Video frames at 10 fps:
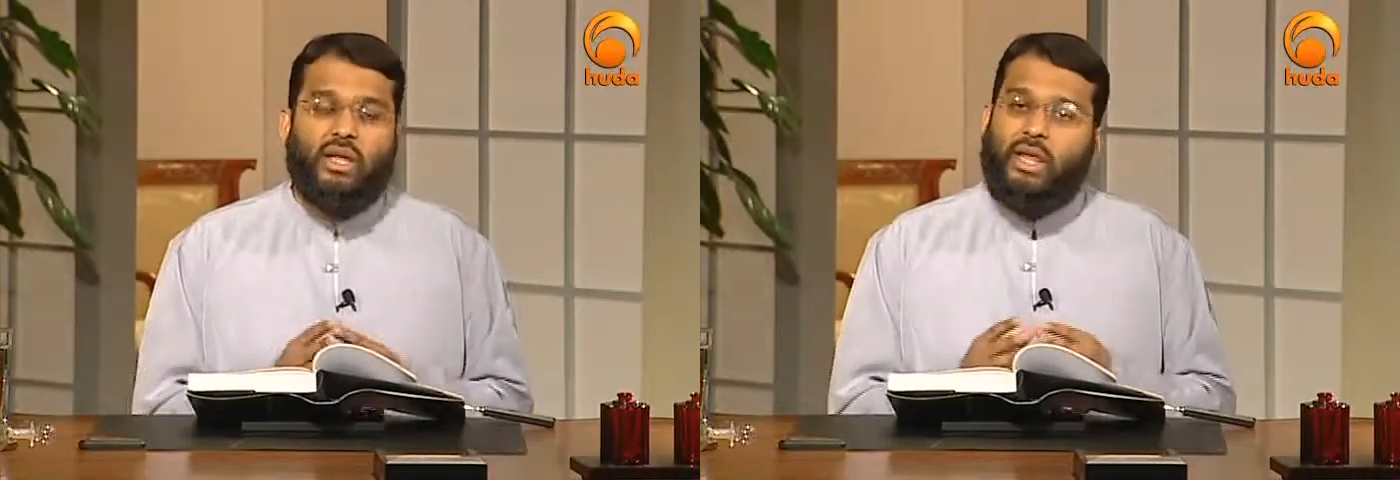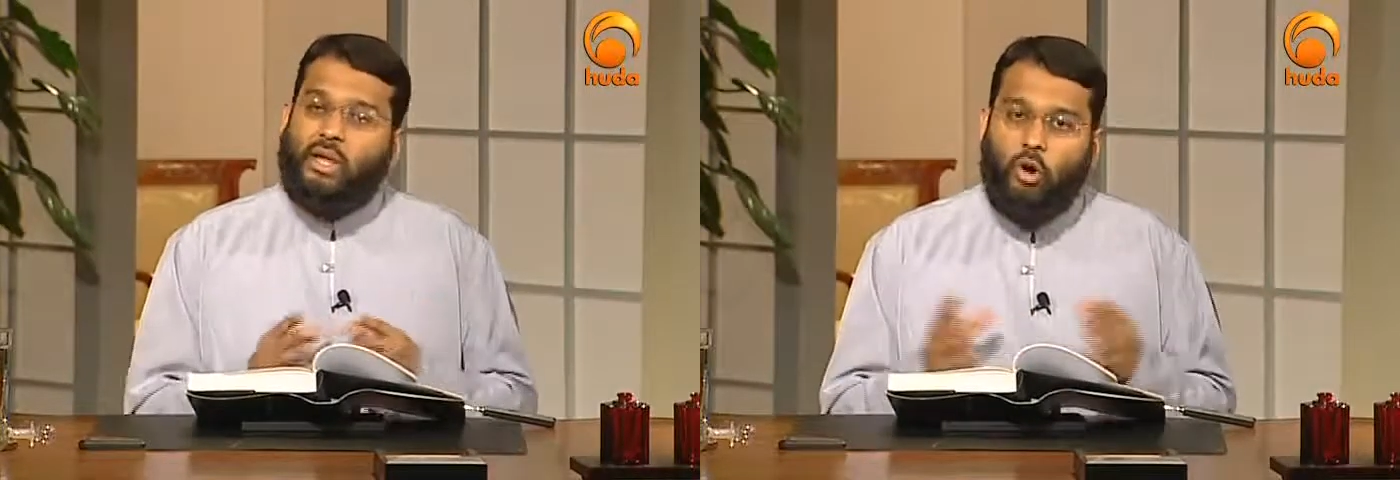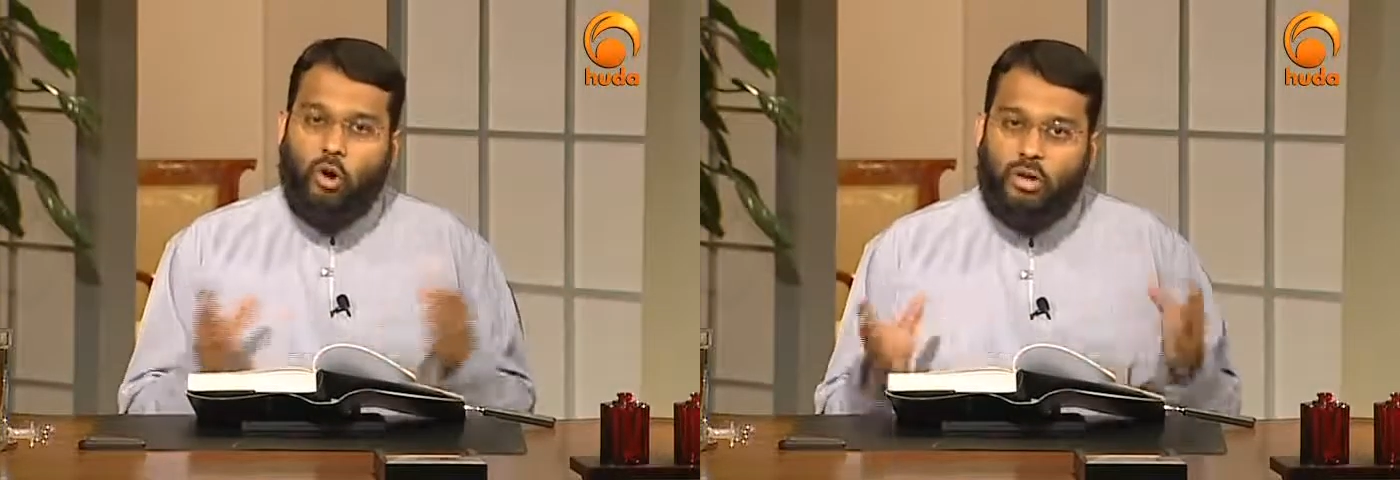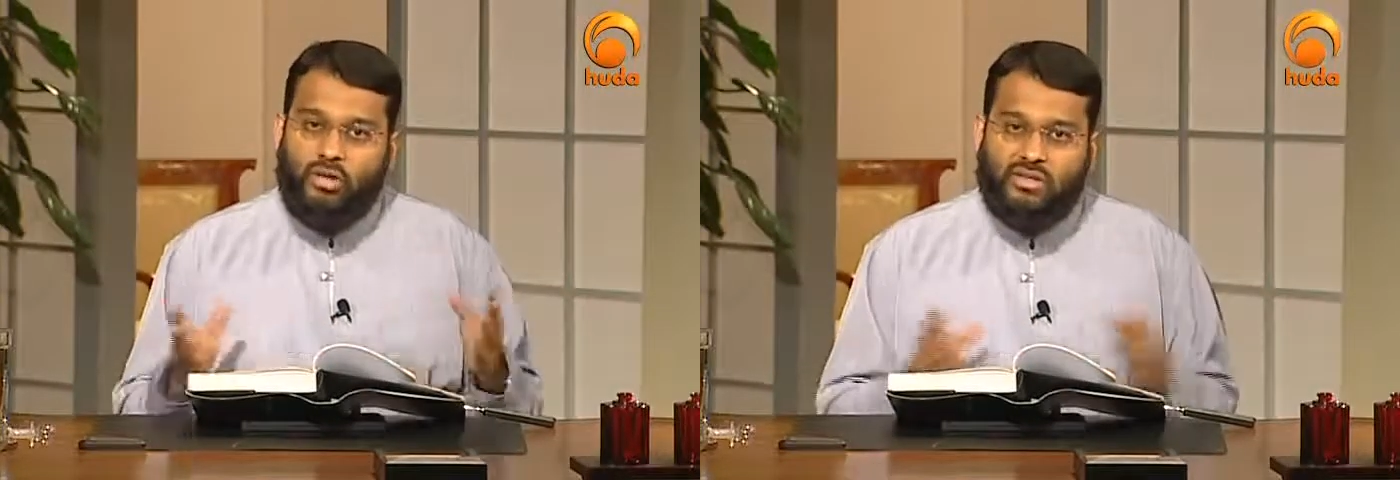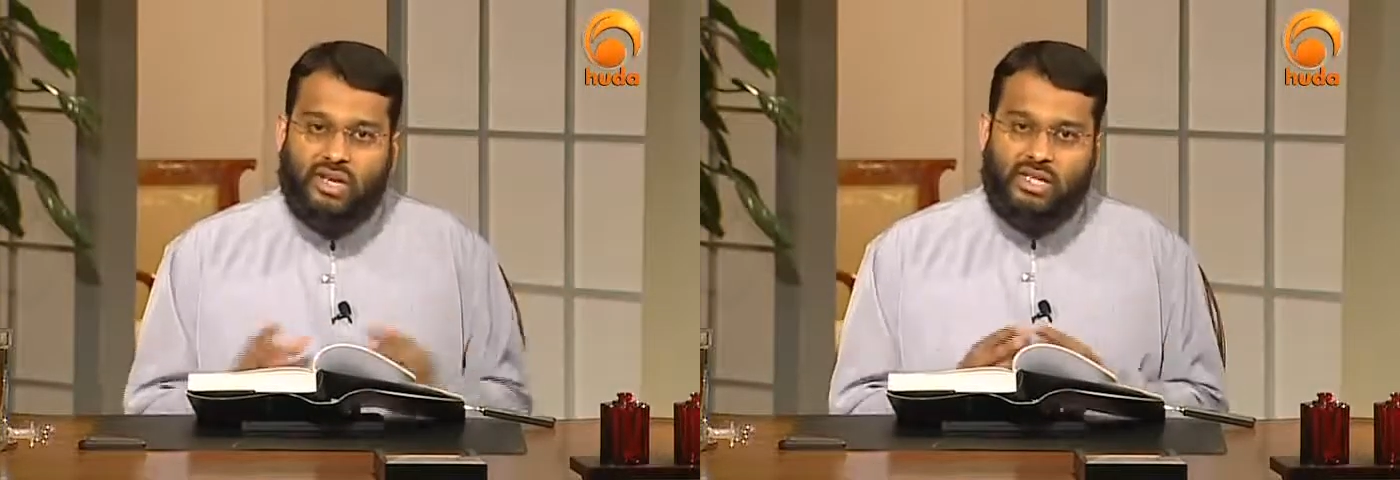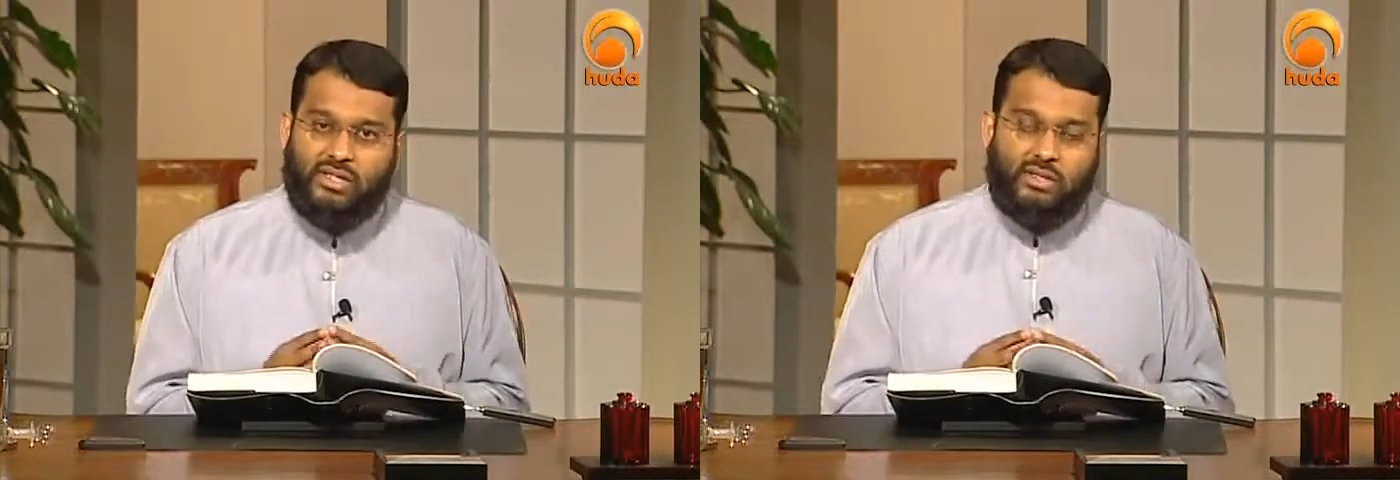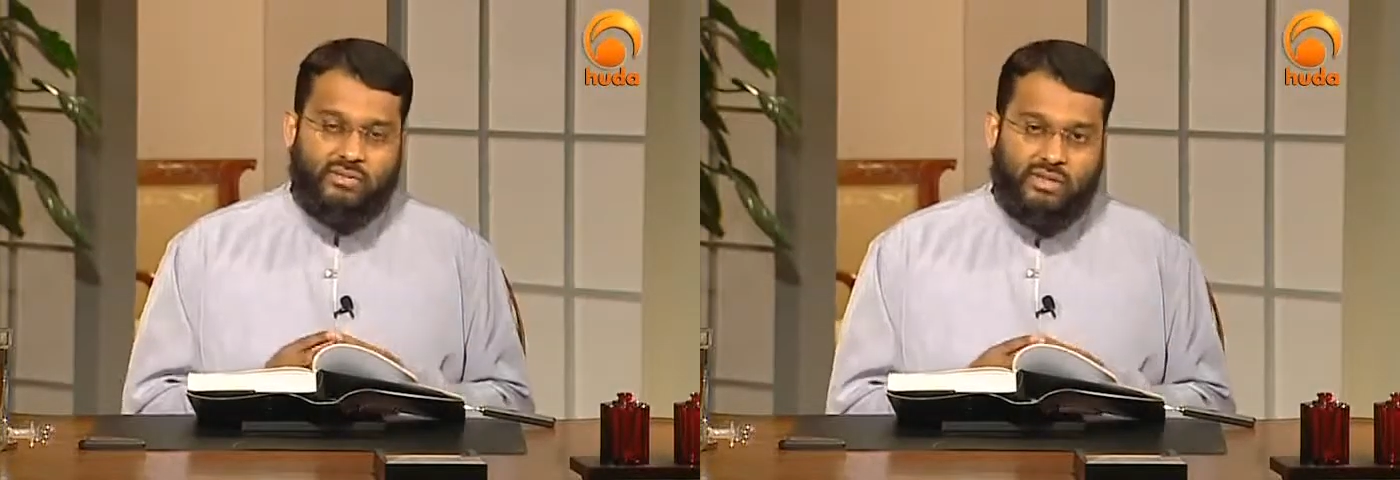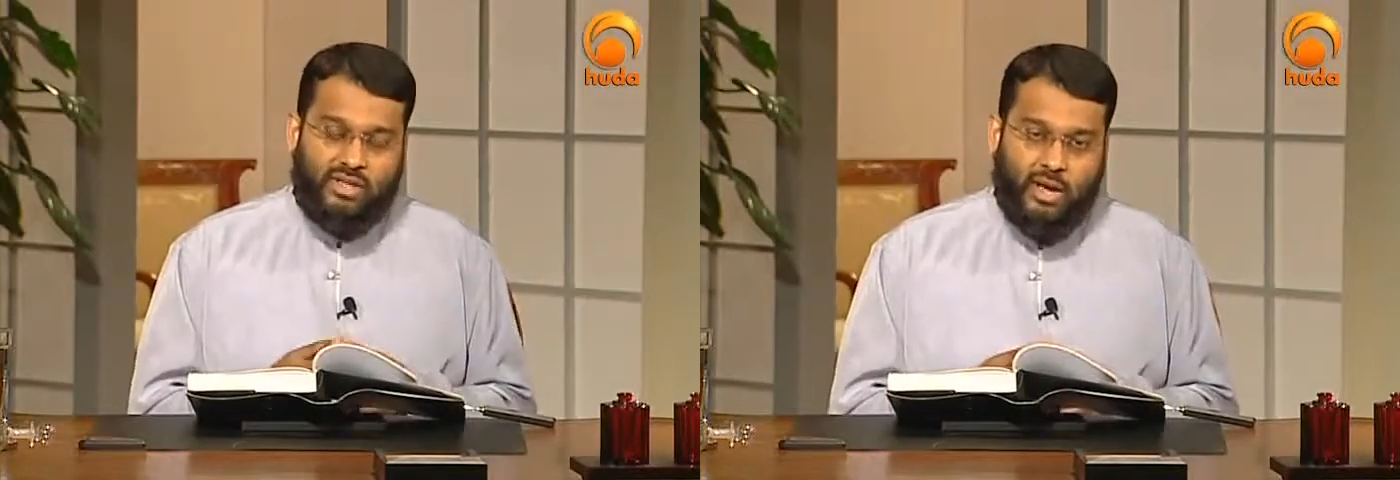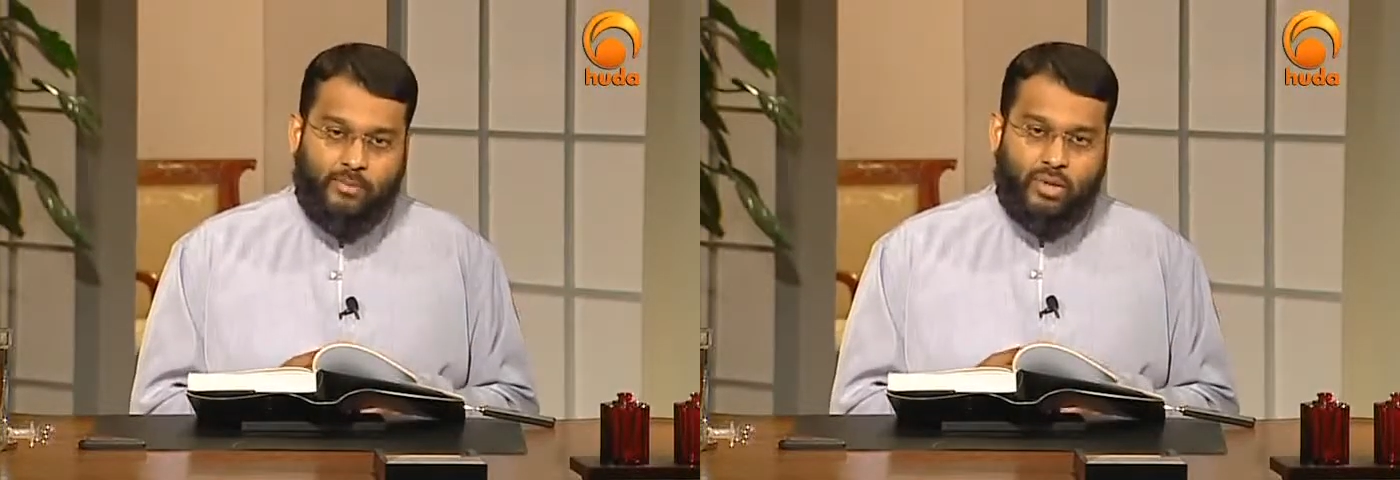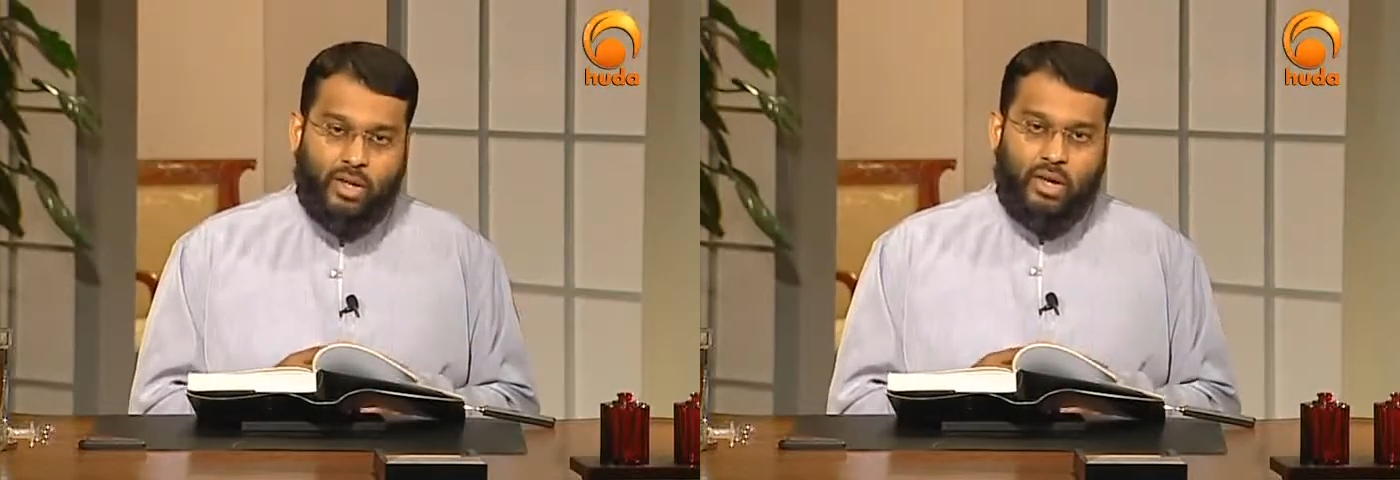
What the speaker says: like all the sciences of Islam,